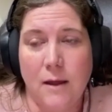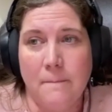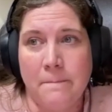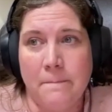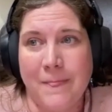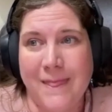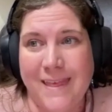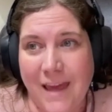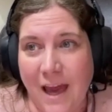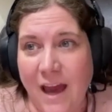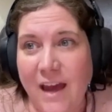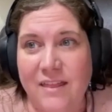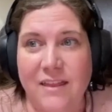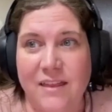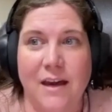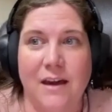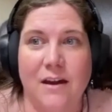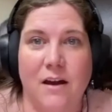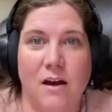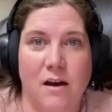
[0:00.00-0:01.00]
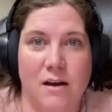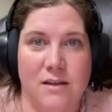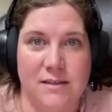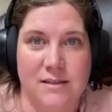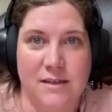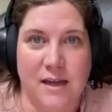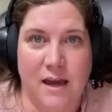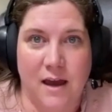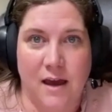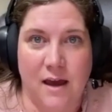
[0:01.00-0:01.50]
Yeah, that
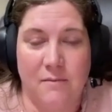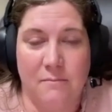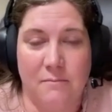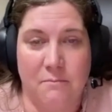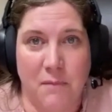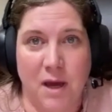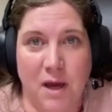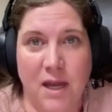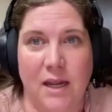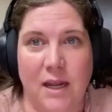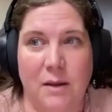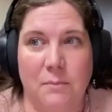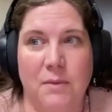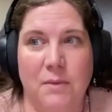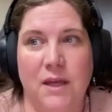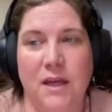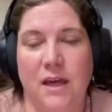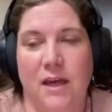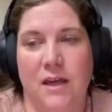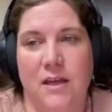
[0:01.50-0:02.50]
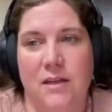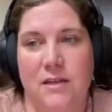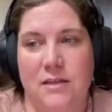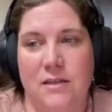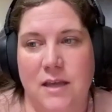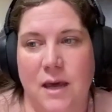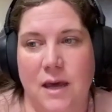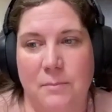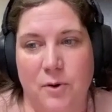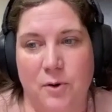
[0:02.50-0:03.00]
costs money, because
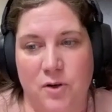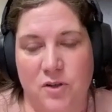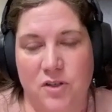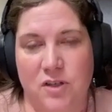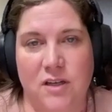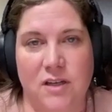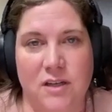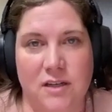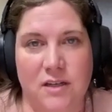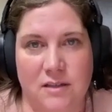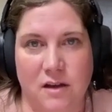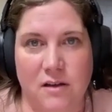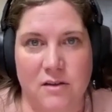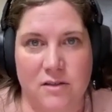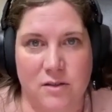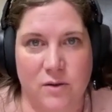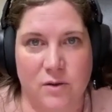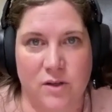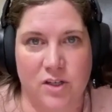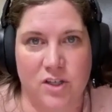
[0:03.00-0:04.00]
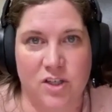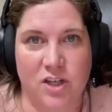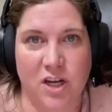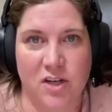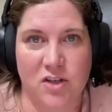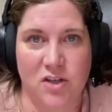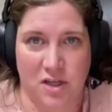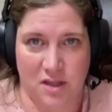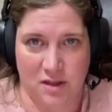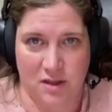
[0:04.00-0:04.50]
that person is also
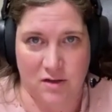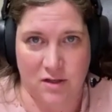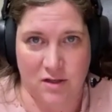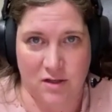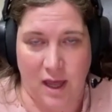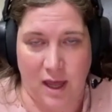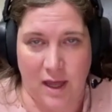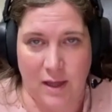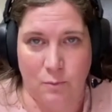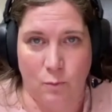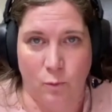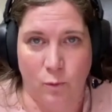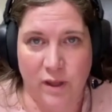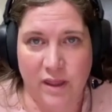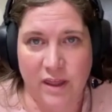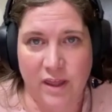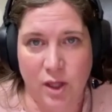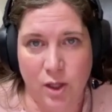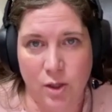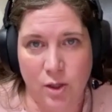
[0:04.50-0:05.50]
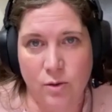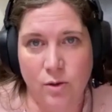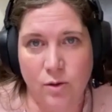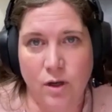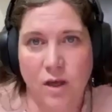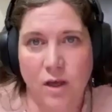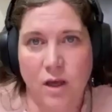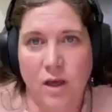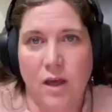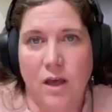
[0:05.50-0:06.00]
exchanging their time with you
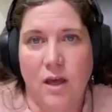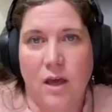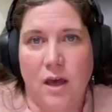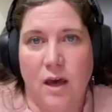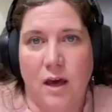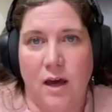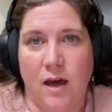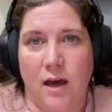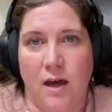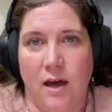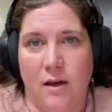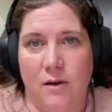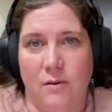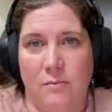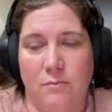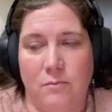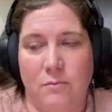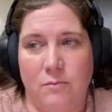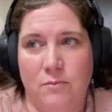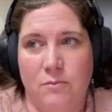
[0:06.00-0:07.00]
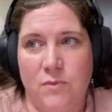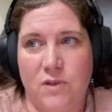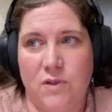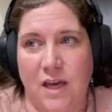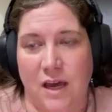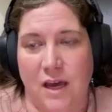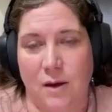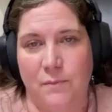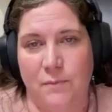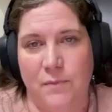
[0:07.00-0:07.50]
to
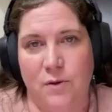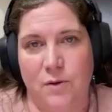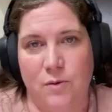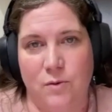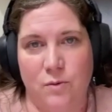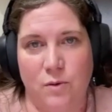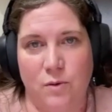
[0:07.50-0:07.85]
help you